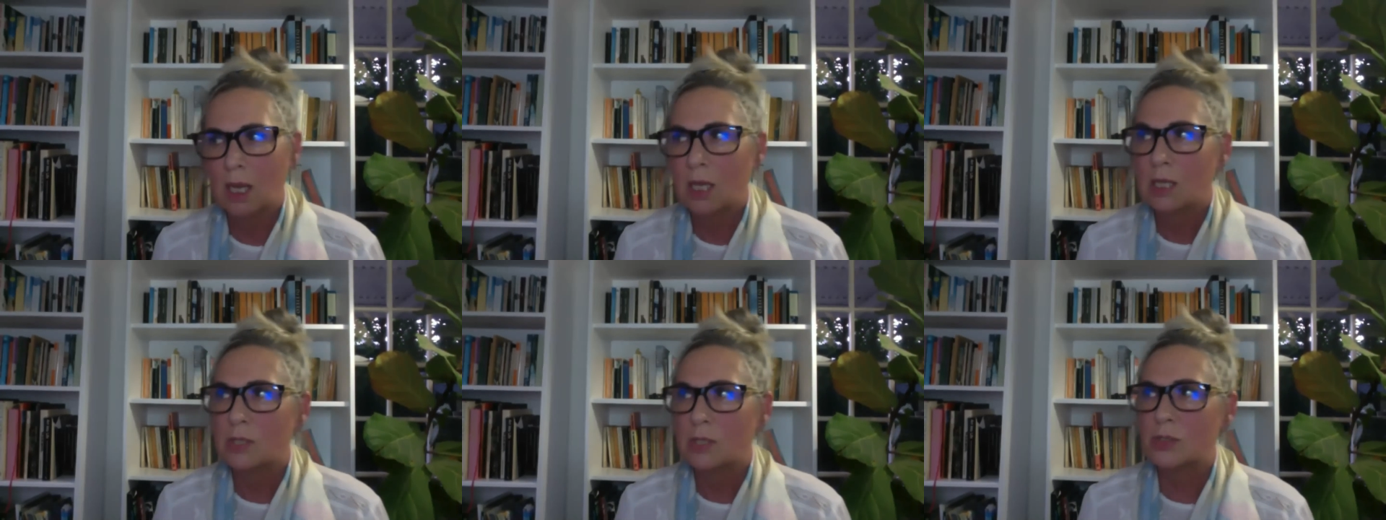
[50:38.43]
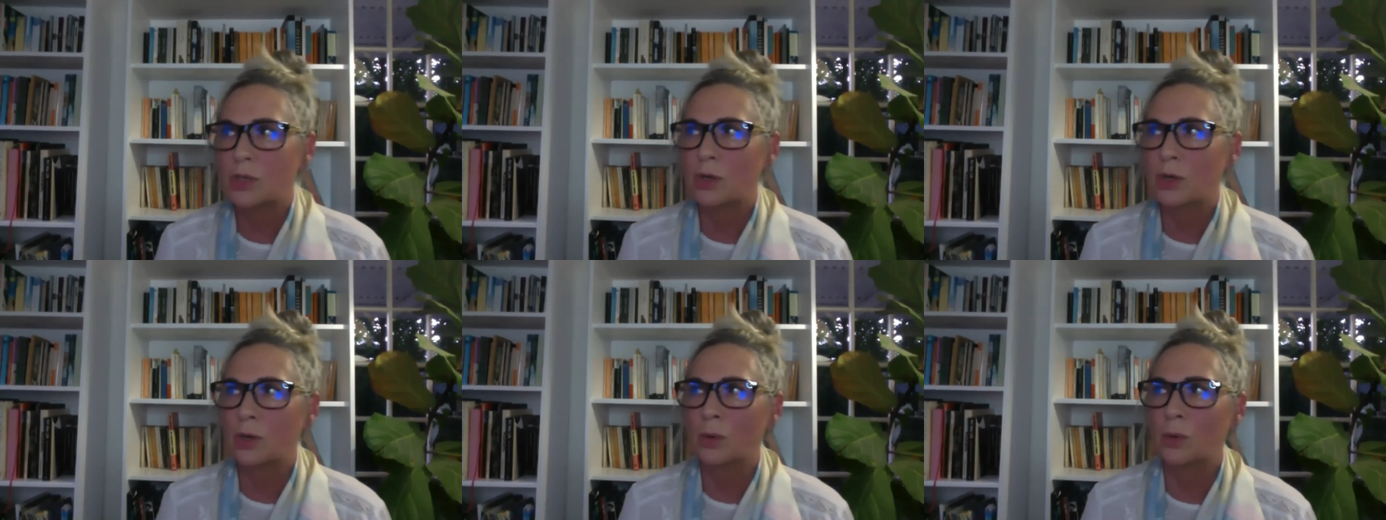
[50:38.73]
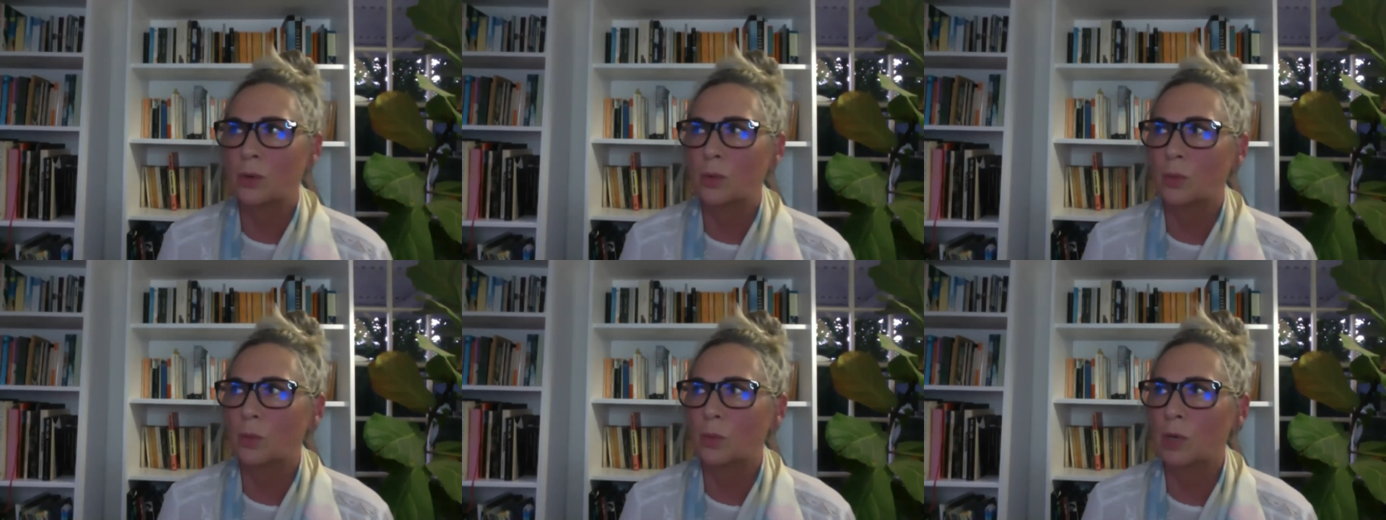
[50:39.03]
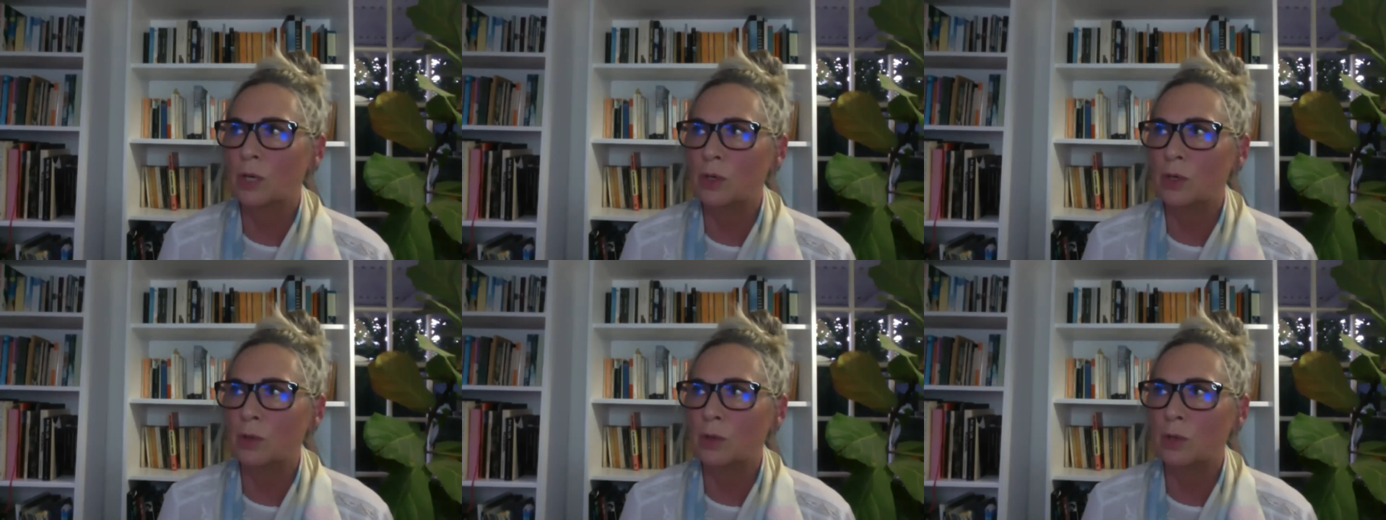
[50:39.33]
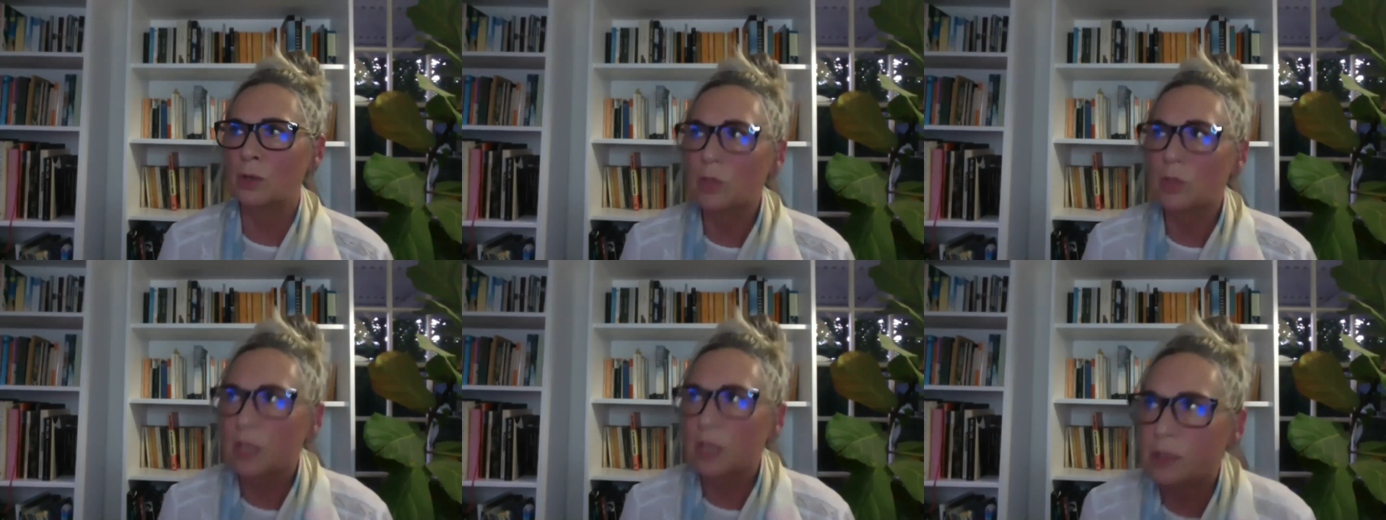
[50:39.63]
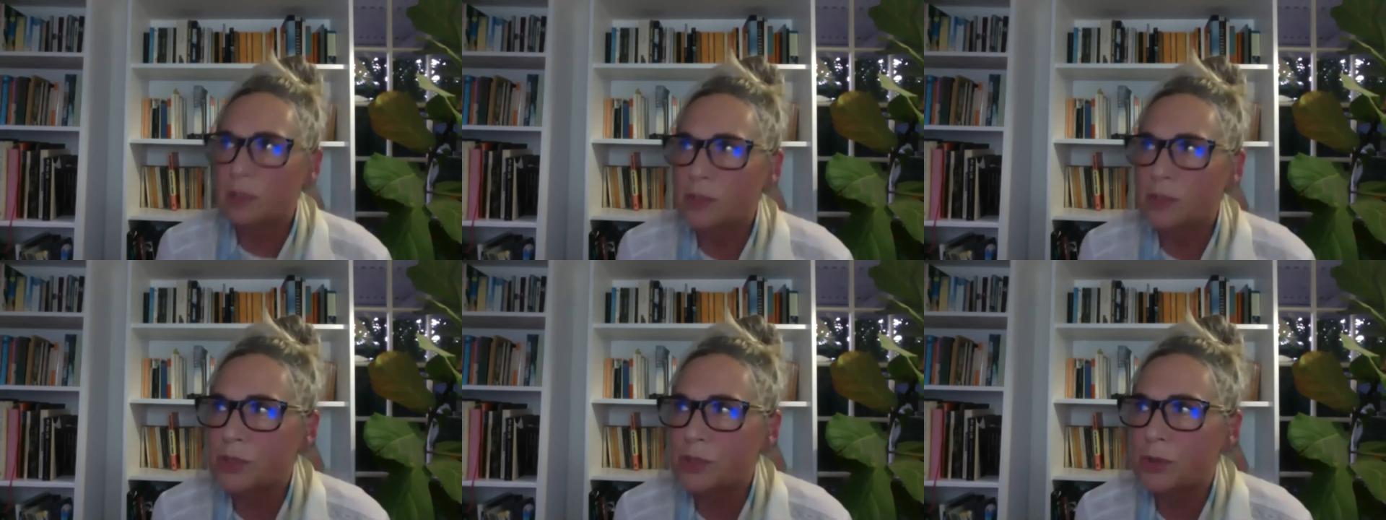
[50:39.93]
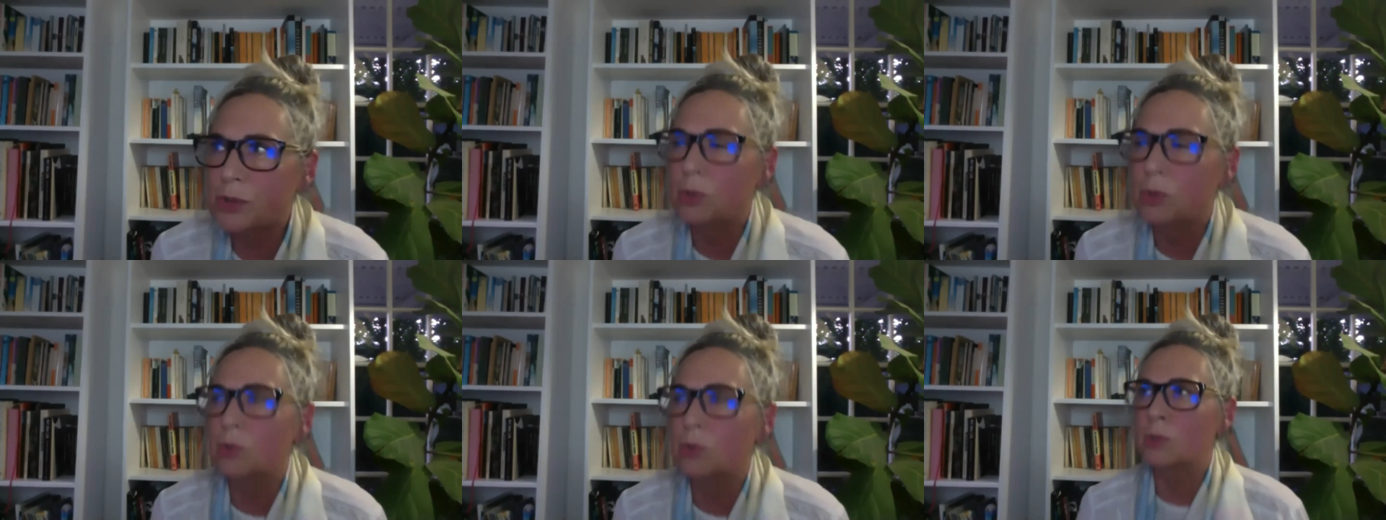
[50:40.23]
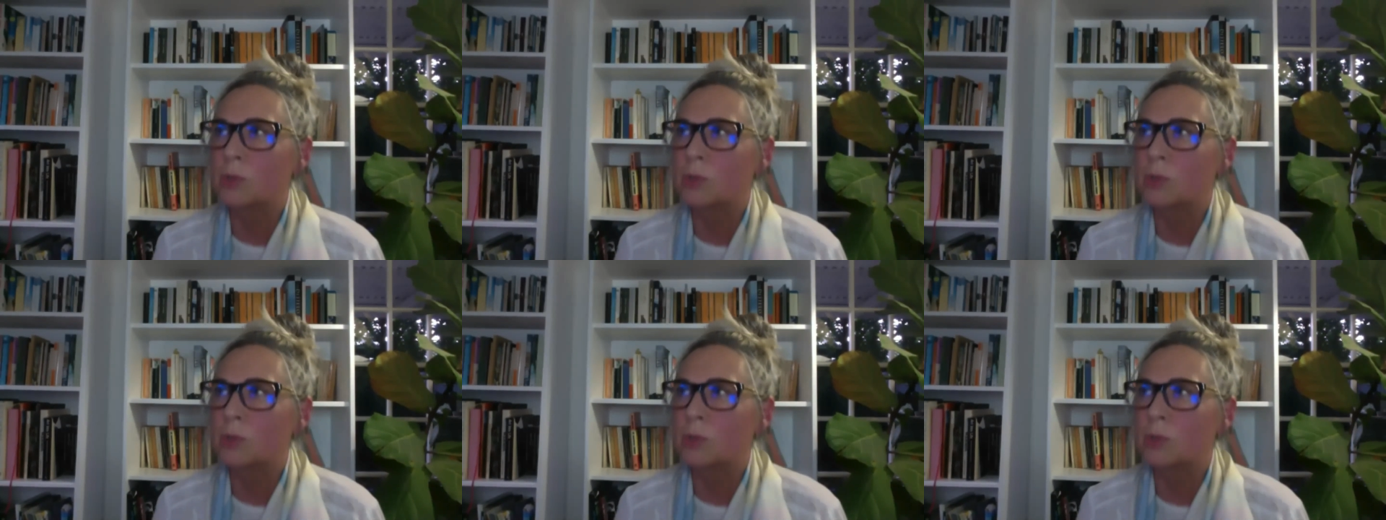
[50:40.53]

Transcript: So when you look at a story,